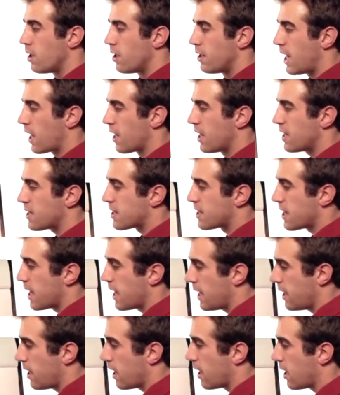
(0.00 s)
Now, let's
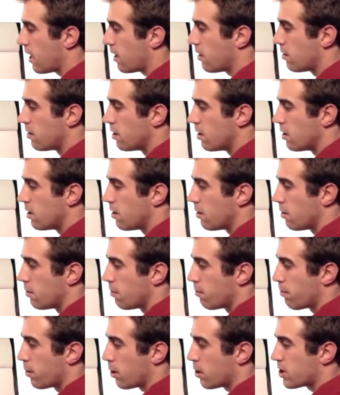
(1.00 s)
say
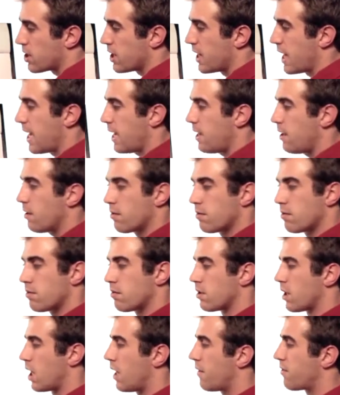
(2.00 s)
person A
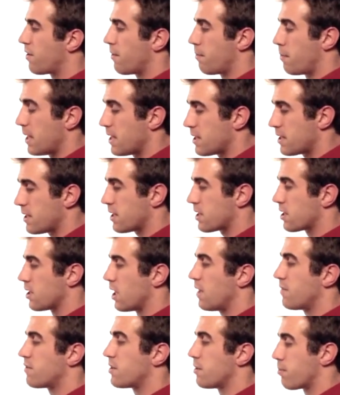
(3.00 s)
loves the business,
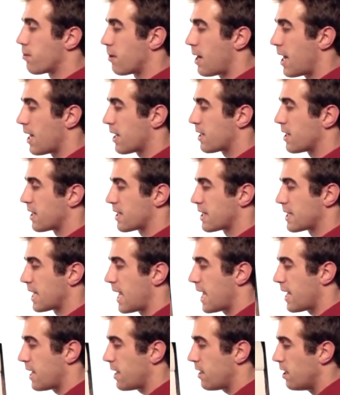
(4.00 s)
loves the product,
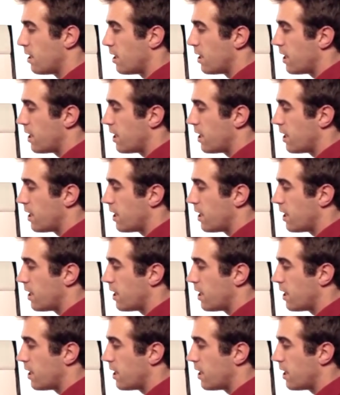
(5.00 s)
excited.